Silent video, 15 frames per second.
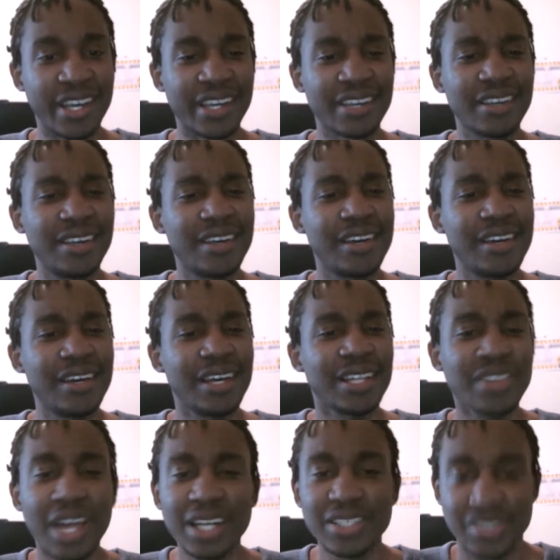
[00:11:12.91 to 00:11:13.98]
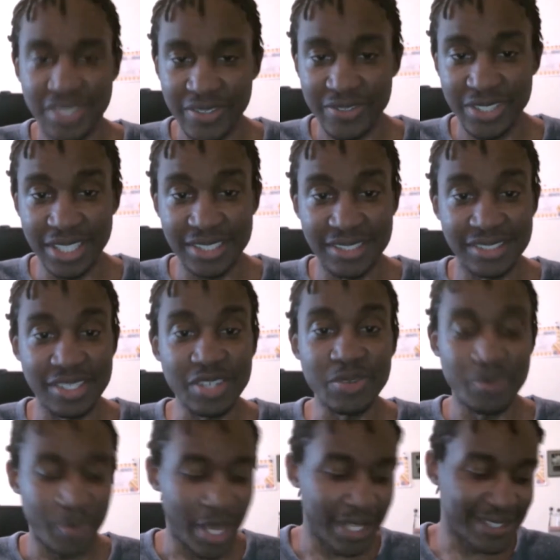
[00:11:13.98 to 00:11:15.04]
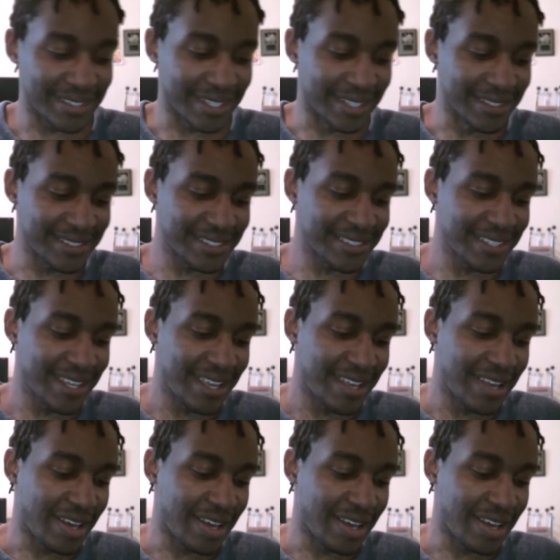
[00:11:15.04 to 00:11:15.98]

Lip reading: Like, a lot of stuff just didn't make sense.